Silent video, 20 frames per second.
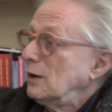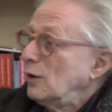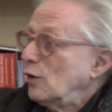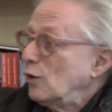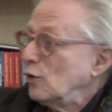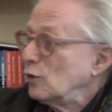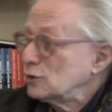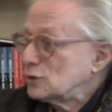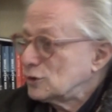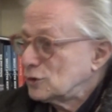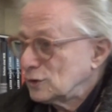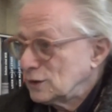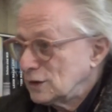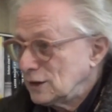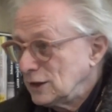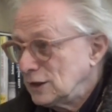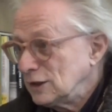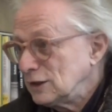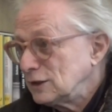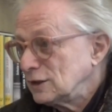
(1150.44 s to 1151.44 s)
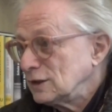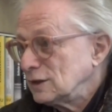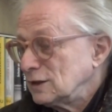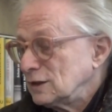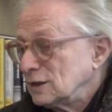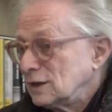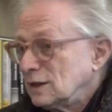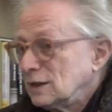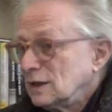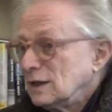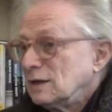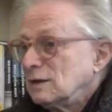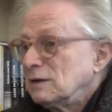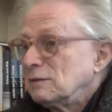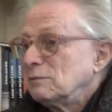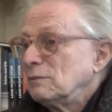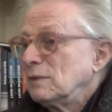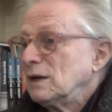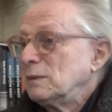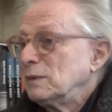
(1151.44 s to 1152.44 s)
Also in India,
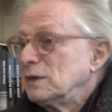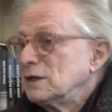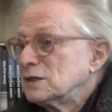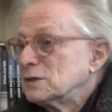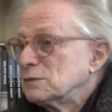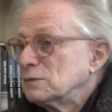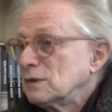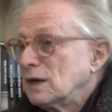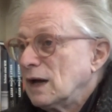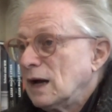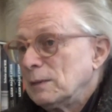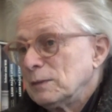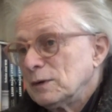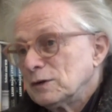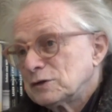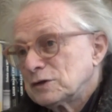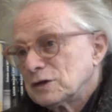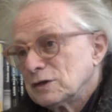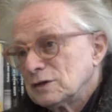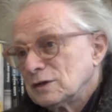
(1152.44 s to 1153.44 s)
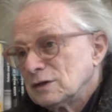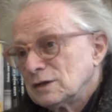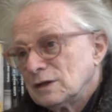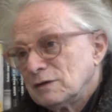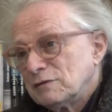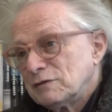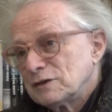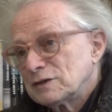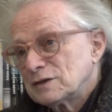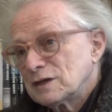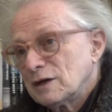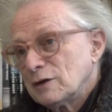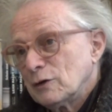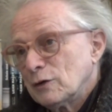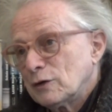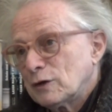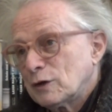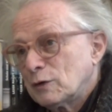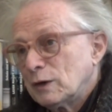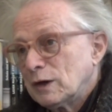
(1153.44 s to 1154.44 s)
maybe I'm not sure if it's an
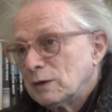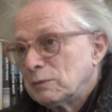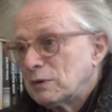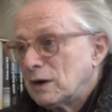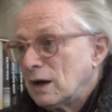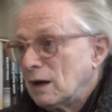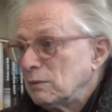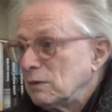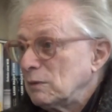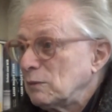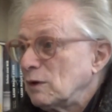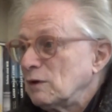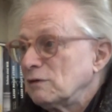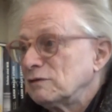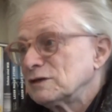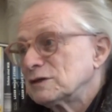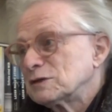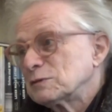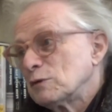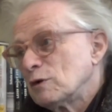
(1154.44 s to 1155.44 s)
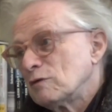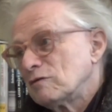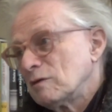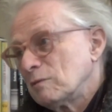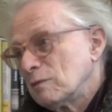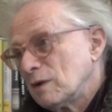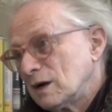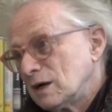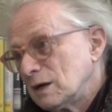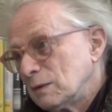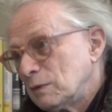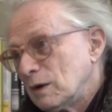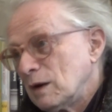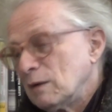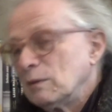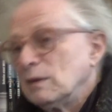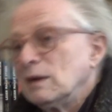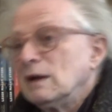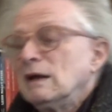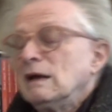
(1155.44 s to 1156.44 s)
earthquake problem or if it's more of a money
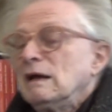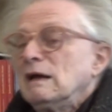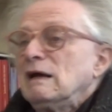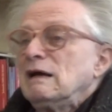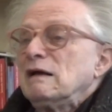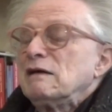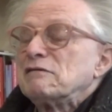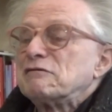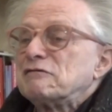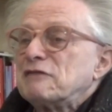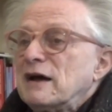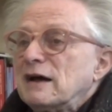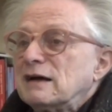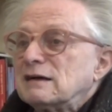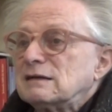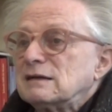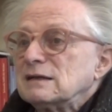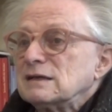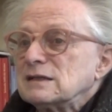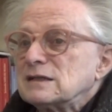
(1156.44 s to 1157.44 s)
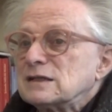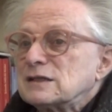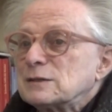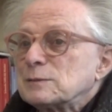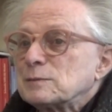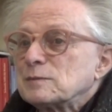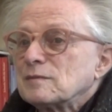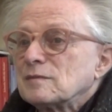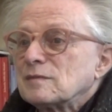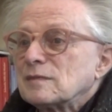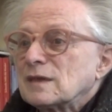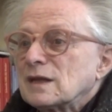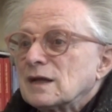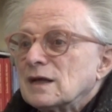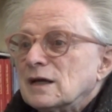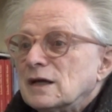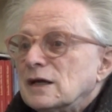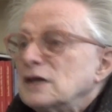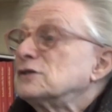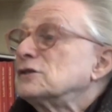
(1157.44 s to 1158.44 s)
problem. Fact is,
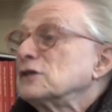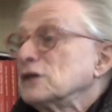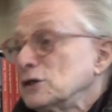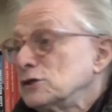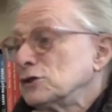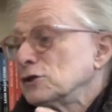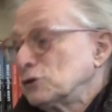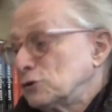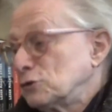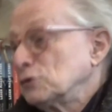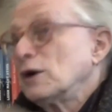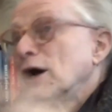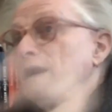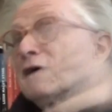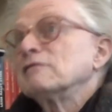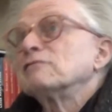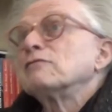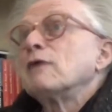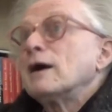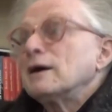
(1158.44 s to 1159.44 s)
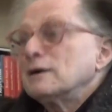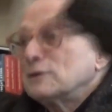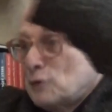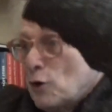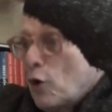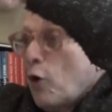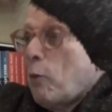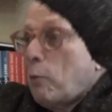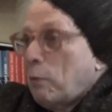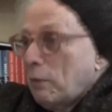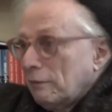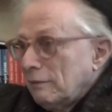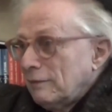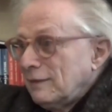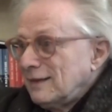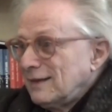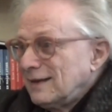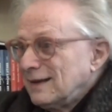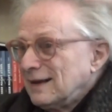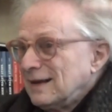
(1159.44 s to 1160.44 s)
it's easier to have wires open.
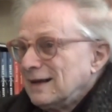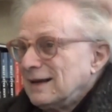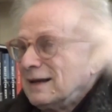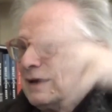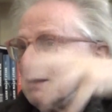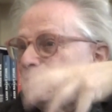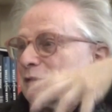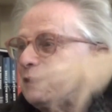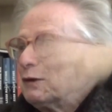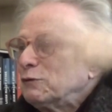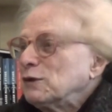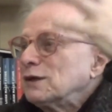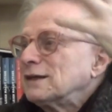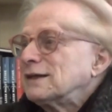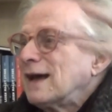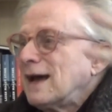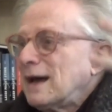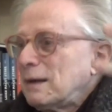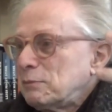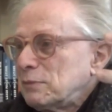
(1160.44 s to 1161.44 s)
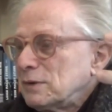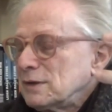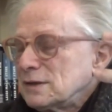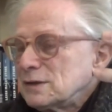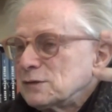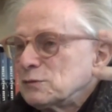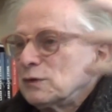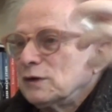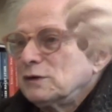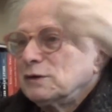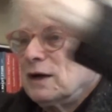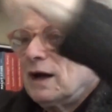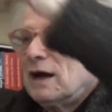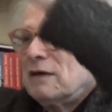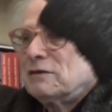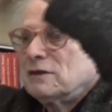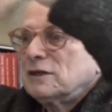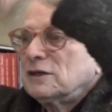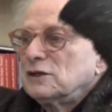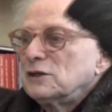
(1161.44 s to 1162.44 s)
But what happens when you
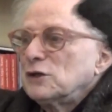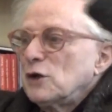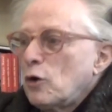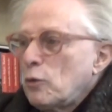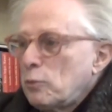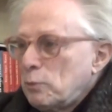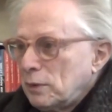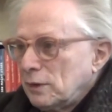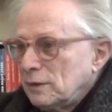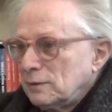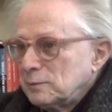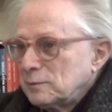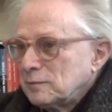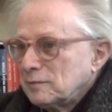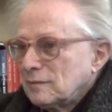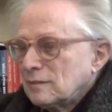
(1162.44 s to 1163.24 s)
have it in the open,